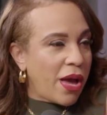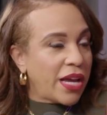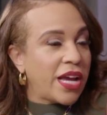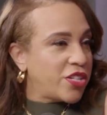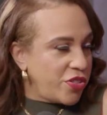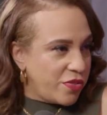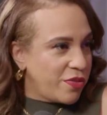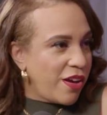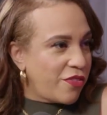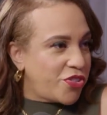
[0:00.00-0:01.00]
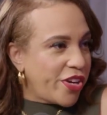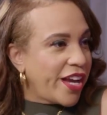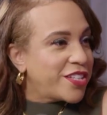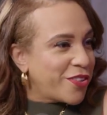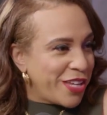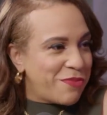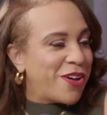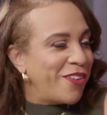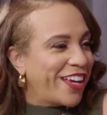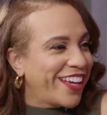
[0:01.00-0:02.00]
I got you off track. So keep
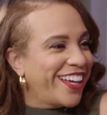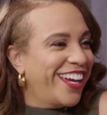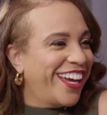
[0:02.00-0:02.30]
going.